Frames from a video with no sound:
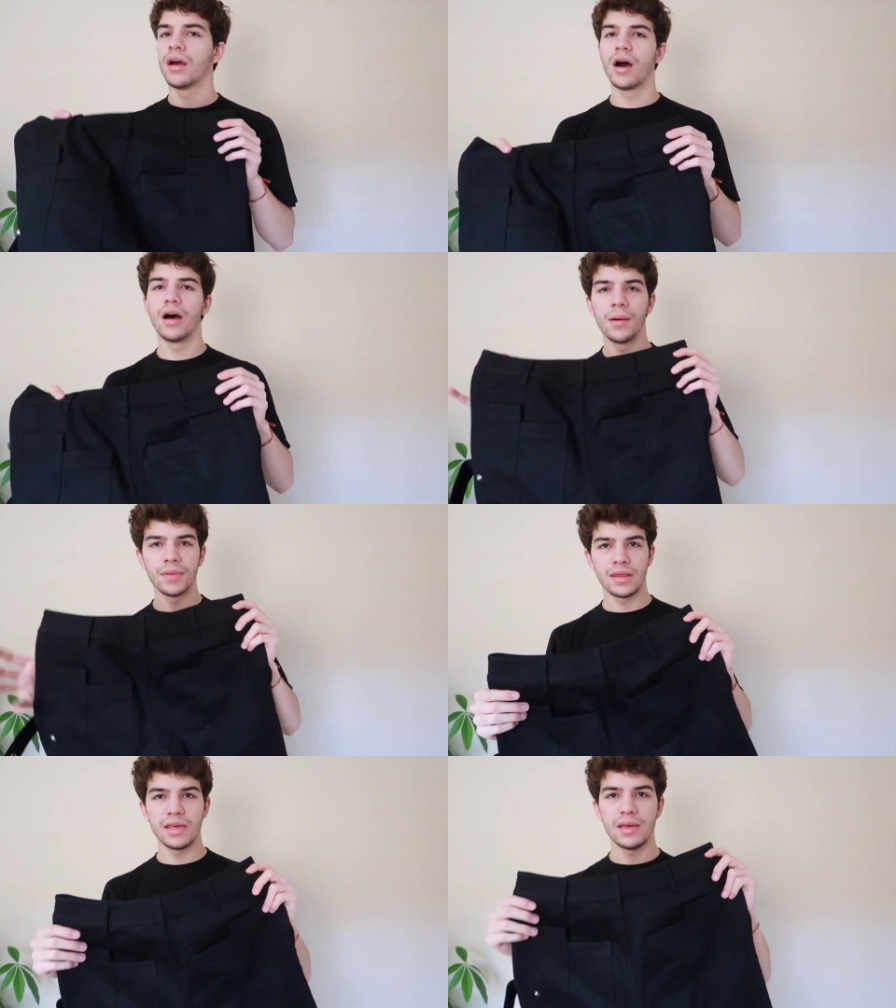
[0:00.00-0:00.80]

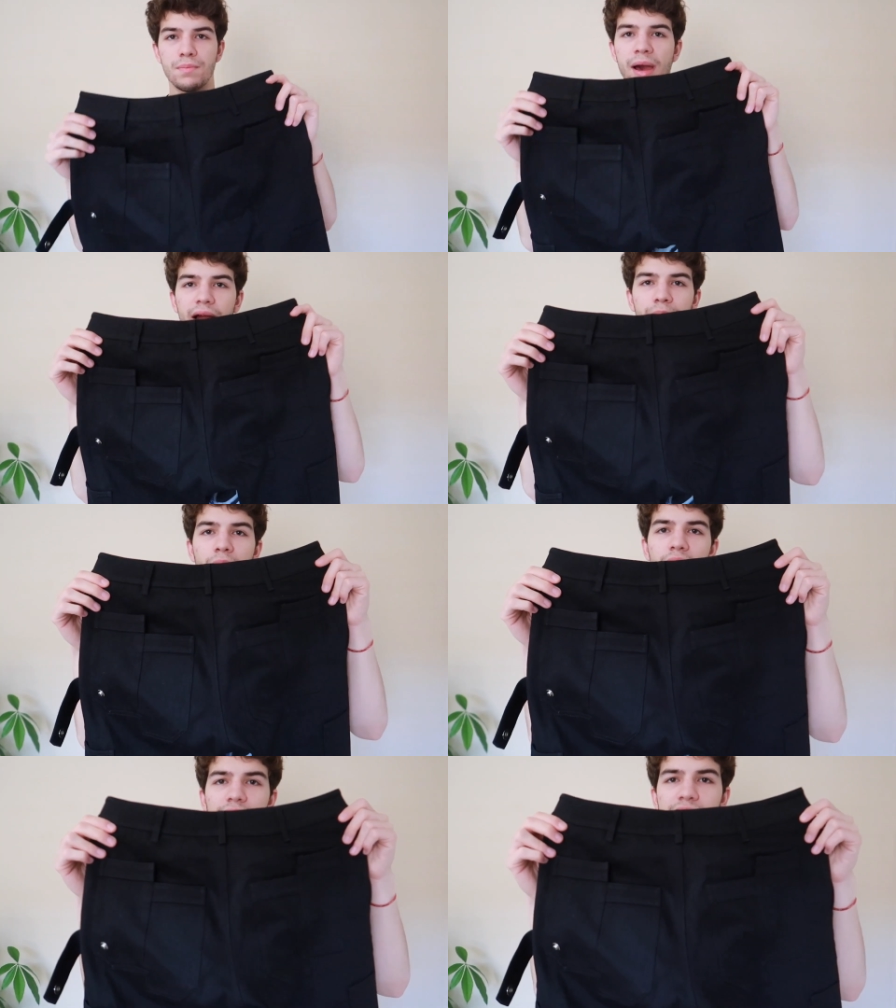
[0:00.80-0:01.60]
Um, the back
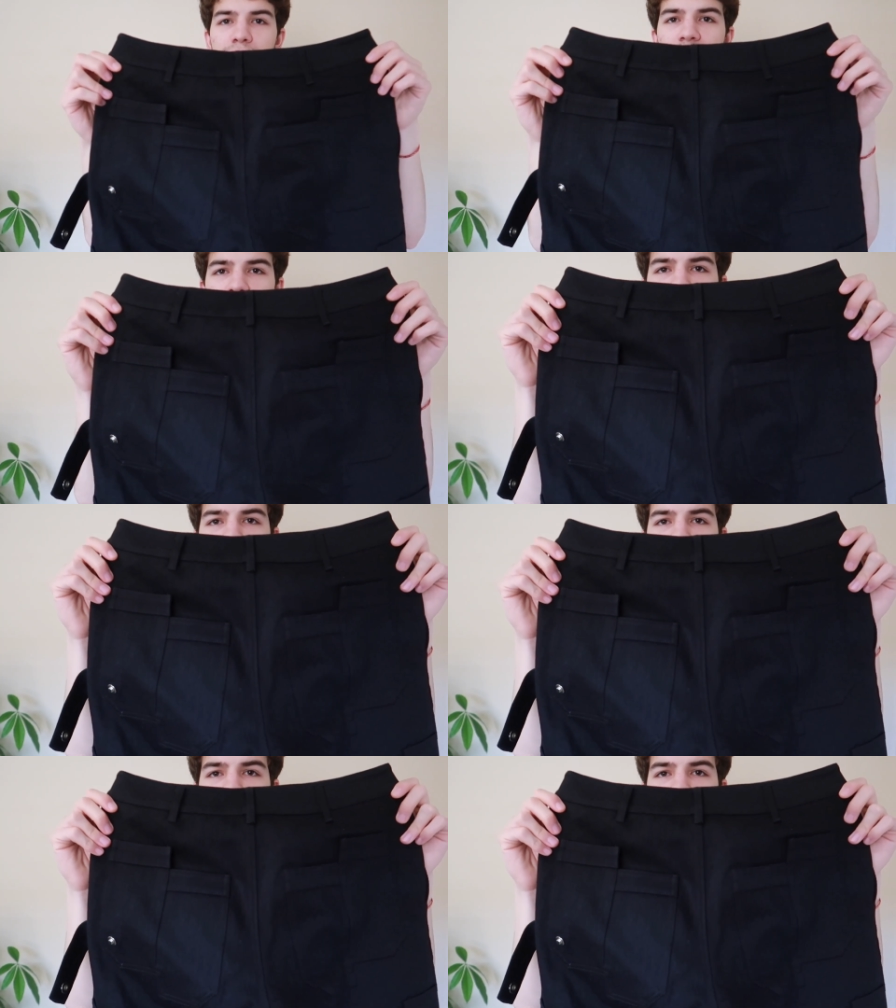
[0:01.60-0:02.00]
pockets being